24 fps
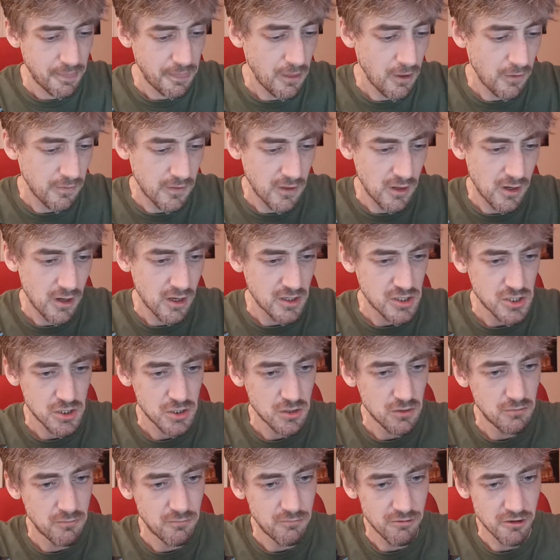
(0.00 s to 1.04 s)
Not that I
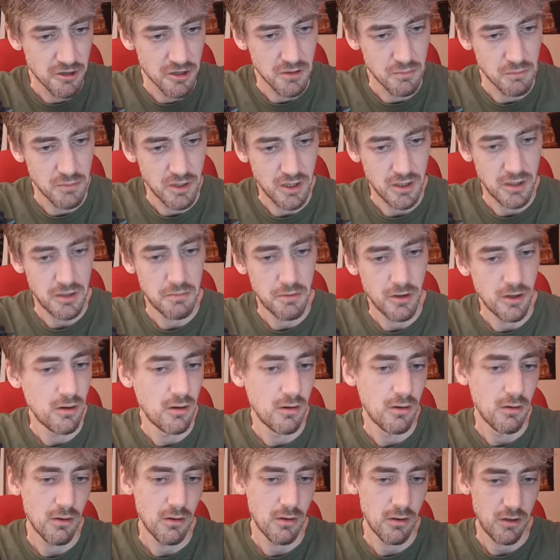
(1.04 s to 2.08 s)
should friggin' be, but,
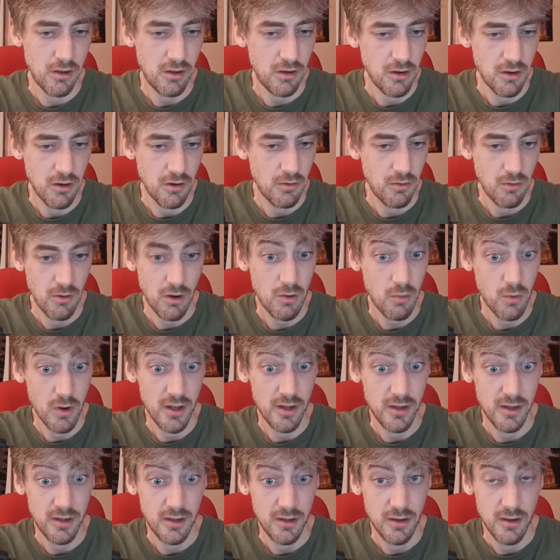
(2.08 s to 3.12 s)
you know, how
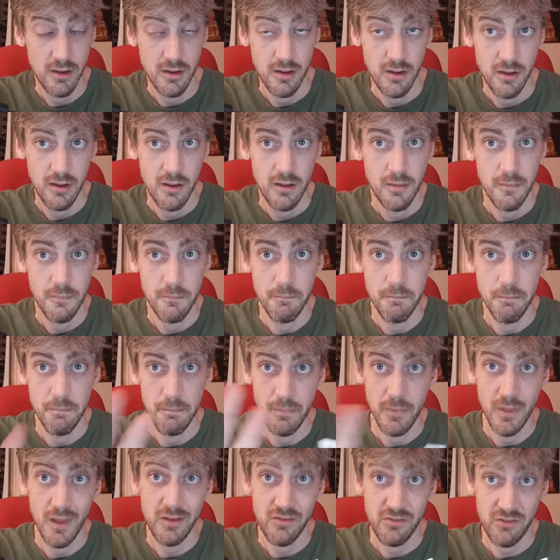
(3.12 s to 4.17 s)
welly.
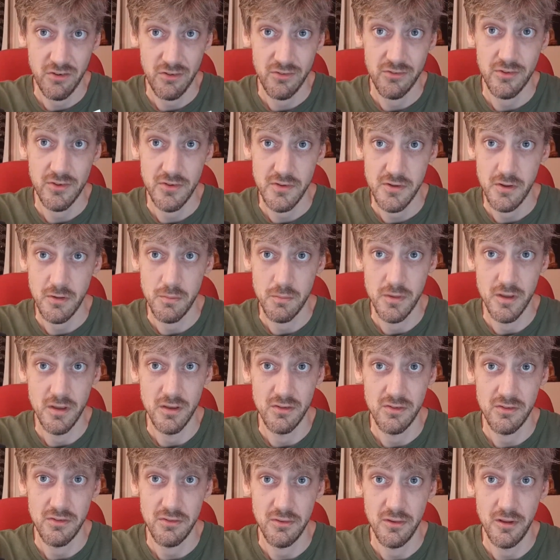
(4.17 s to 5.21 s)
Let's just stop
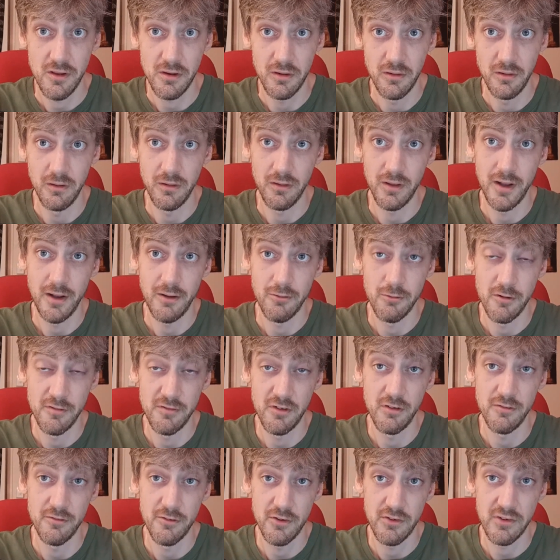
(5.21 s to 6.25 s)
this little
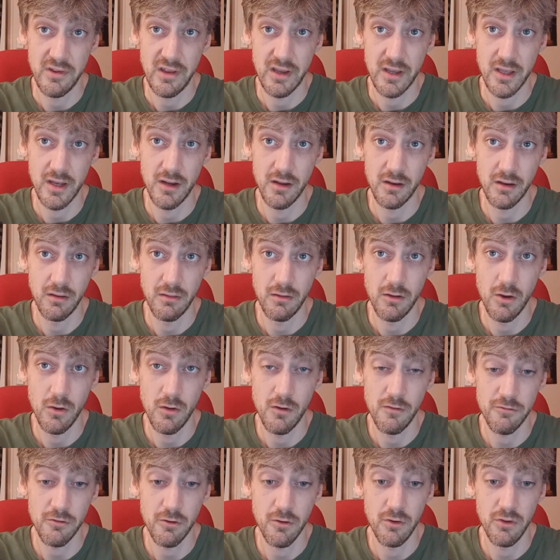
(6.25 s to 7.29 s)
review for a second and go
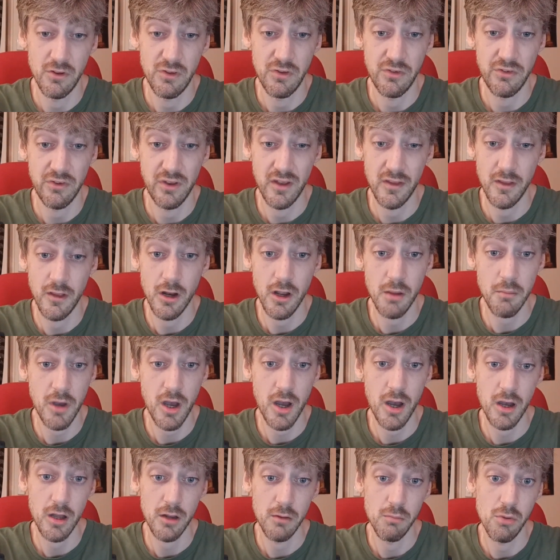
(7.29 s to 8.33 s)
off course and say that I'm a
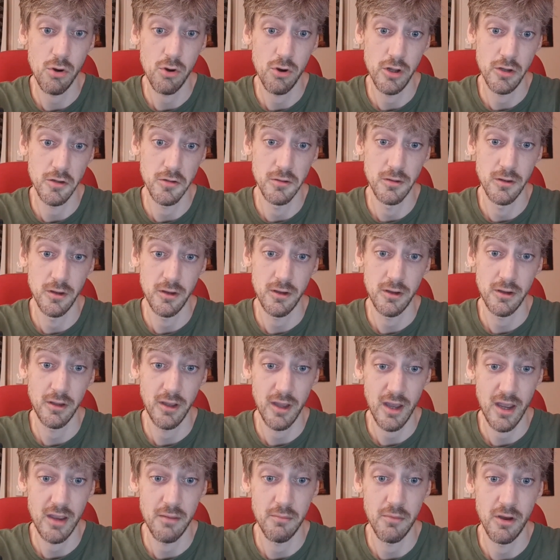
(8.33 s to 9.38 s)
hard-boiled
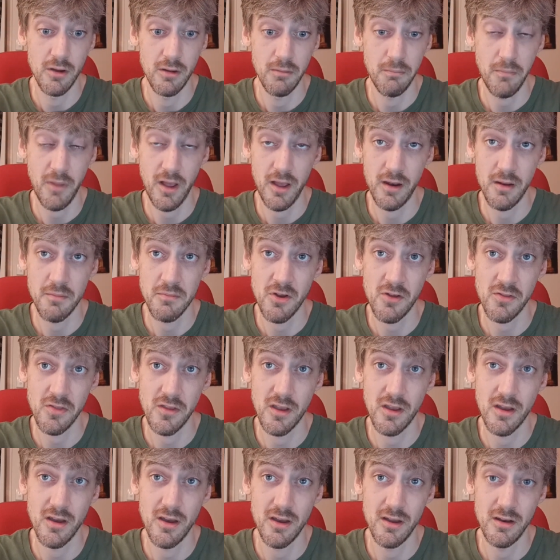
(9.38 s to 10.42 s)
gamer, and I'm not
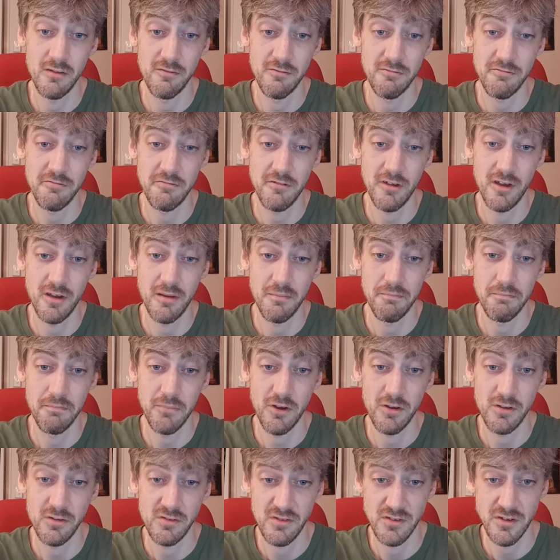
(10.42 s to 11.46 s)
the kind of
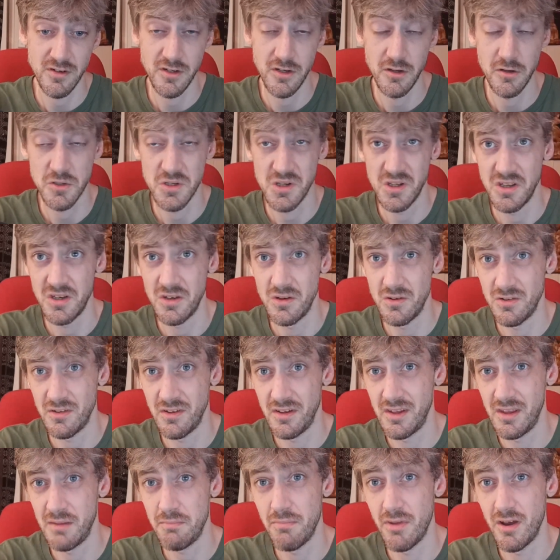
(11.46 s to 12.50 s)
person to usually use
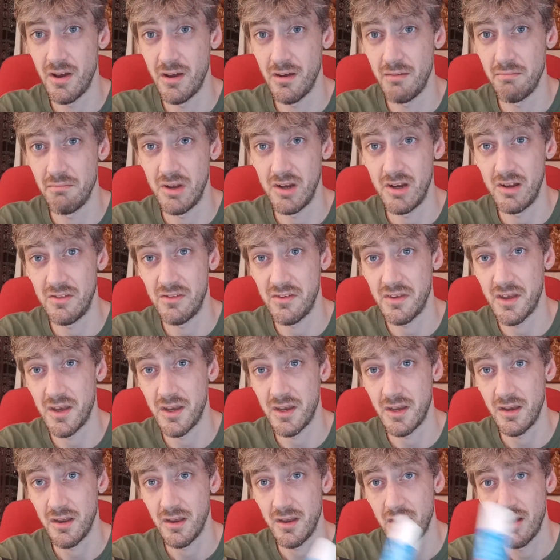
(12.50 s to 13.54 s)
a lip balm, but it's
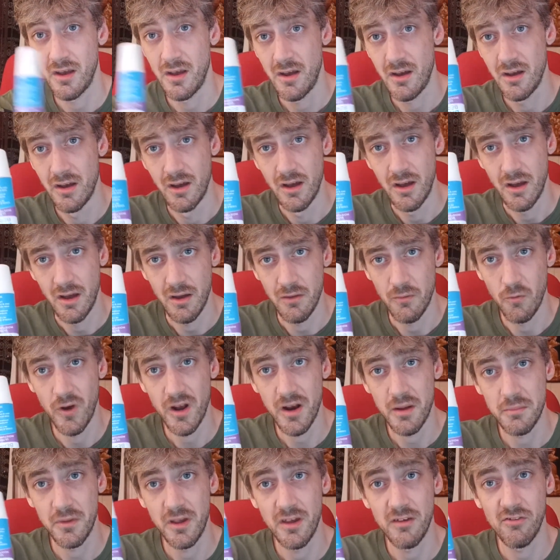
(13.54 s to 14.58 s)
like,
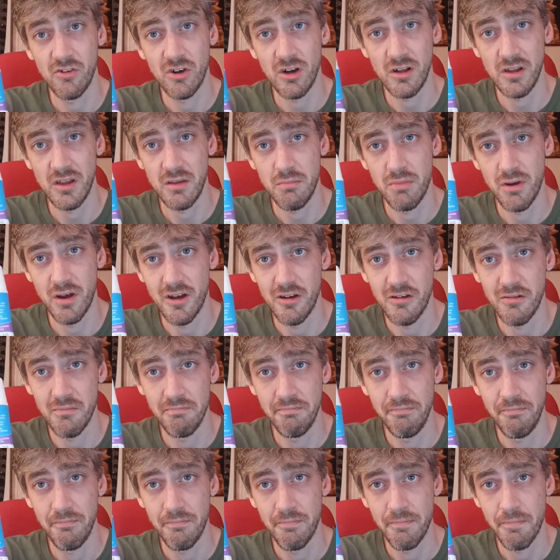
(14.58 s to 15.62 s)
when I'm given a lip balm,